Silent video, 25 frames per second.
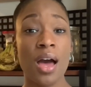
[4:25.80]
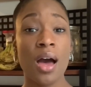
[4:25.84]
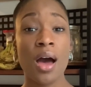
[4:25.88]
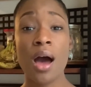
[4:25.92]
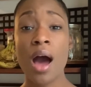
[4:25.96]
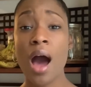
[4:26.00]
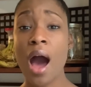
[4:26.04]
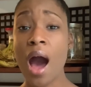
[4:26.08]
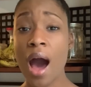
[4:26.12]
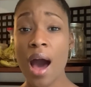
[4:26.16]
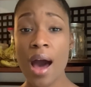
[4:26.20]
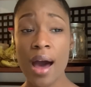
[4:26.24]

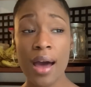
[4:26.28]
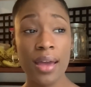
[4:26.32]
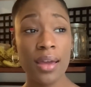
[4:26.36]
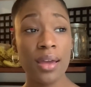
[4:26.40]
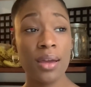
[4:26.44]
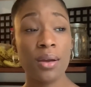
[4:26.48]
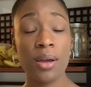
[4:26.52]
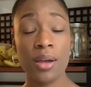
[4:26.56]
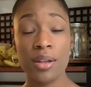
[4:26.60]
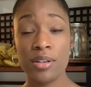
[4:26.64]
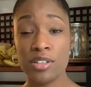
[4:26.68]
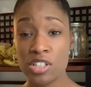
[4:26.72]
I
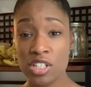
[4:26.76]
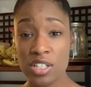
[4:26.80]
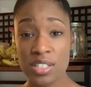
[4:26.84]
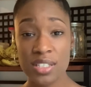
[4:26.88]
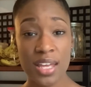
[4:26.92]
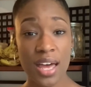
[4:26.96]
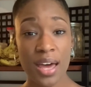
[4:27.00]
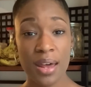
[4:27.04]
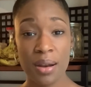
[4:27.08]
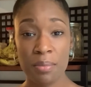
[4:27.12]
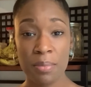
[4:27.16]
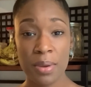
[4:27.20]
just
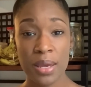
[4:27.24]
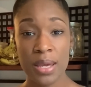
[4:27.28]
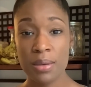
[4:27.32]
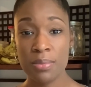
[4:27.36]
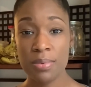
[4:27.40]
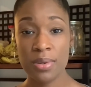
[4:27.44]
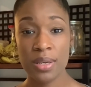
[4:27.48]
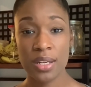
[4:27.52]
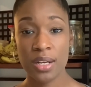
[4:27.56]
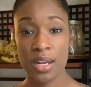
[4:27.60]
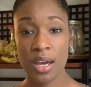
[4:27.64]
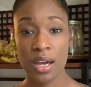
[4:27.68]
had a
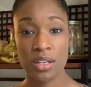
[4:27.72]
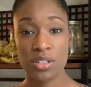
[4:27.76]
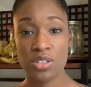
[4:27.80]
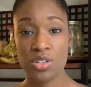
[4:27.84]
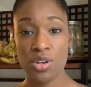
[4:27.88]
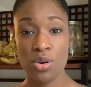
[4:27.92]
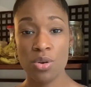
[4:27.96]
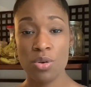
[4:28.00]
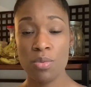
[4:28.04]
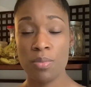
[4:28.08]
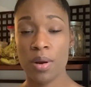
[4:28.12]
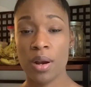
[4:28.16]
baby in
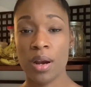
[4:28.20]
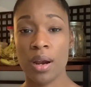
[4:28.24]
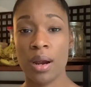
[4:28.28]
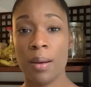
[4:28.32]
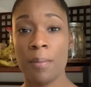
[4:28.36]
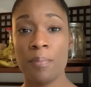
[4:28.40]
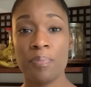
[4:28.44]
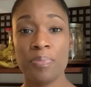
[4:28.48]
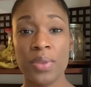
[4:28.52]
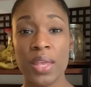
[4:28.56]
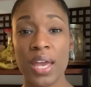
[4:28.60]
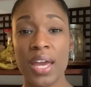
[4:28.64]
October,
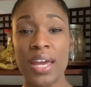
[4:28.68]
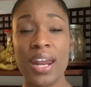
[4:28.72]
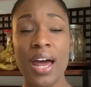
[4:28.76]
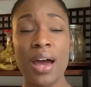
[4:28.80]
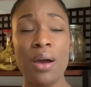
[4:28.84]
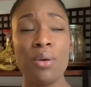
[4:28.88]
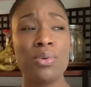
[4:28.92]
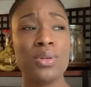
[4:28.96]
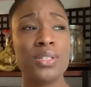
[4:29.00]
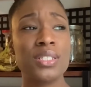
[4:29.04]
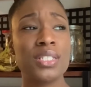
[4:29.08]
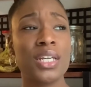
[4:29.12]
and I
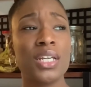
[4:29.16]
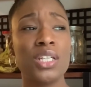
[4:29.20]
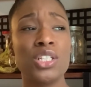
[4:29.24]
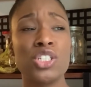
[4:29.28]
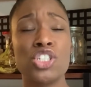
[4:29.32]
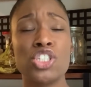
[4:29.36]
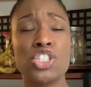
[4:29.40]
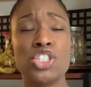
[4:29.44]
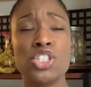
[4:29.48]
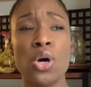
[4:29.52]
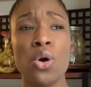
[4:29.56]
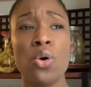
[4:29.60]
was getting
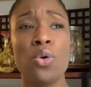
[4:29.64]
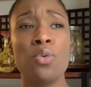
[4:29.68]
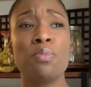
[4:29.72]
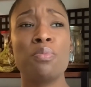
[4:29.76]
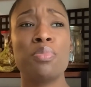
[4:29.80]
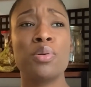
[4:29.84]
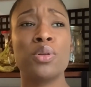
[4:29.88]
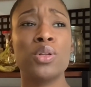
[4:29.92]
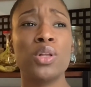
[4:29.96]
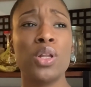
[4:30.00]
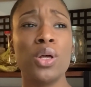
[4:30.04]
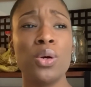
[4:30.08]
so
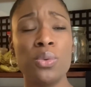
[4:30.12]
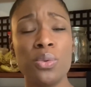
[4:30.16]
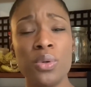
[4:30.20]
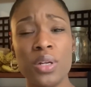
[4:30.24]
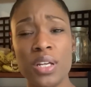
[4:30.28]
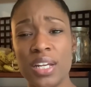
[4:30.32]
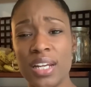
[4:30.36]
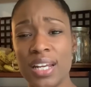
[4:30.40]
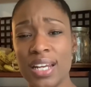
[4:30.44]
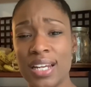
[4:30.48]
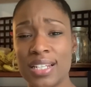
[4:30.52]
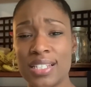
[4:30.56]

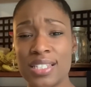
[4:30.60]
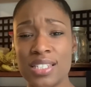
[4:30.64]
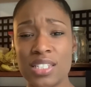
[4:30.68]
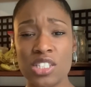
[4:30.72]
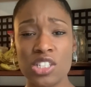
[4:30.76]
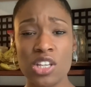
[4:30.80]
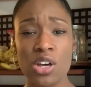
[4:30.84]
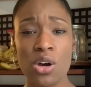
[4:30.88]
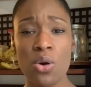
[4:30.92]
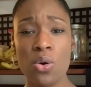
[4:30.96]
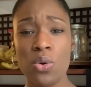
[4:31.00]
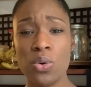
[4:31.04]
bloated and
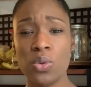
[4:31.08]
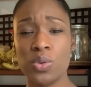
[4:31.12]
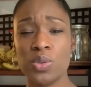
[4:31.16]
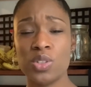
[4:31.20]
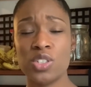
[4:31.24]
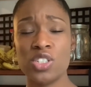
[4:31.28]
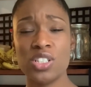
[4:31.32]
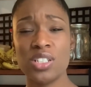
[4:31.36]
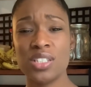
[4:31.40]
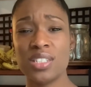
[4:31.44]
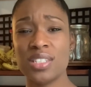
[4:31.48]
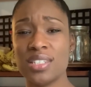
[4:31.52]
so
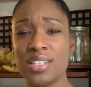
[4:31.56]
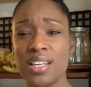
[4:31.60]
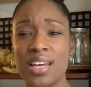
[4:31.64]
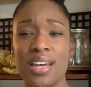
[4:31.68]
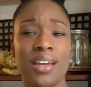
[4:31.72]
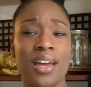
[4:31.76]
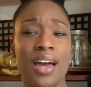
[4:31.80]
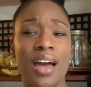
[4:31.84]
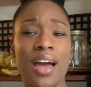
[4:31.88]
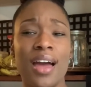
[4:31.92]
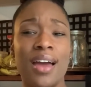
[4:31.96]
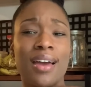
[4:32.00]
just
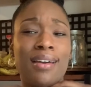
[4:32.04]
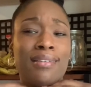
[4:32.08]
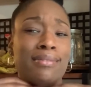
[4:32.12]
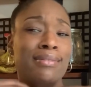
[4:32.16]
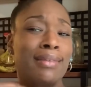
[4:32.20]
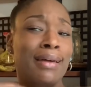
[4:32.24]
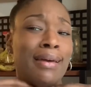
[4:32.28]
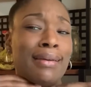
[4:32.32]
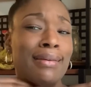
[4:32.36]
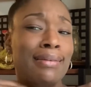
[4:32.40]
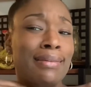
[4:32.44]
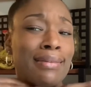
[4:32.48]
like I had
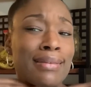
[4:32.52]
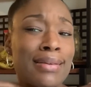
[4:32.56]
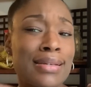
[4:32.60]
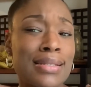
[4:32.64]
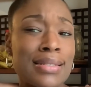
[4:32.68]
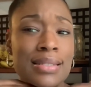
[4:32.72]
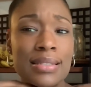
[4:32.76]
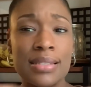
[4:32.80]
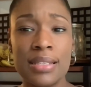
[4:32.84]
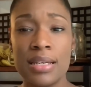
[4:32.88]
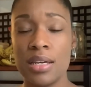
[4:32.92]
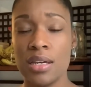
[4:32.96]
like this
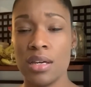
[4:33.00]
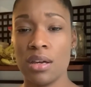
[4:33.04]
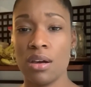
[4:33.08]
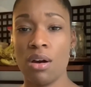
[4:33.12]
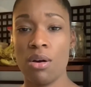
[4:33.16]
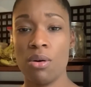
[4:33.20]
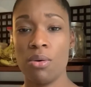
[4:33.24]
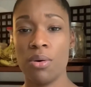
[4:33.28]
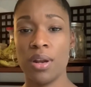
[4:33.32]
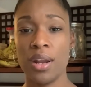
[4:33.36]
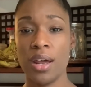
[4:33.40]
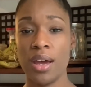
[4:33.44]
thing
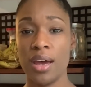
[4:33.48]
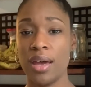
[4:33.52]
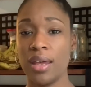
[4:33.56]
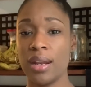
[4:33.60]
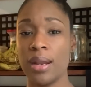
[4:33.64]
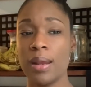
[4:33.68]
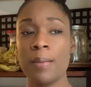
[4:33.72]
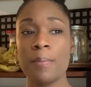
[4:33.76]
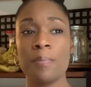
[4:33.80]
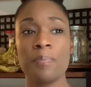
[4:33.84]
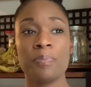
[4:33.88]
going on.